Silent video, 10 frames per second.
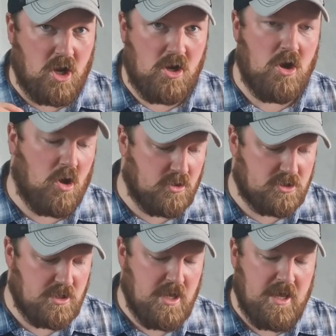a
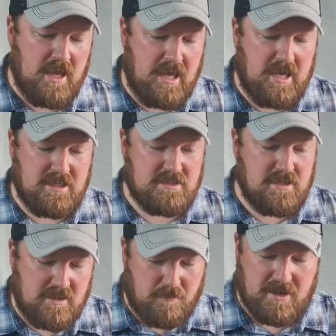lot is
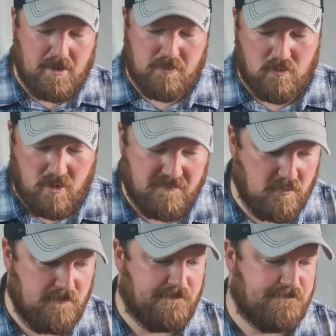they pick up a rifle.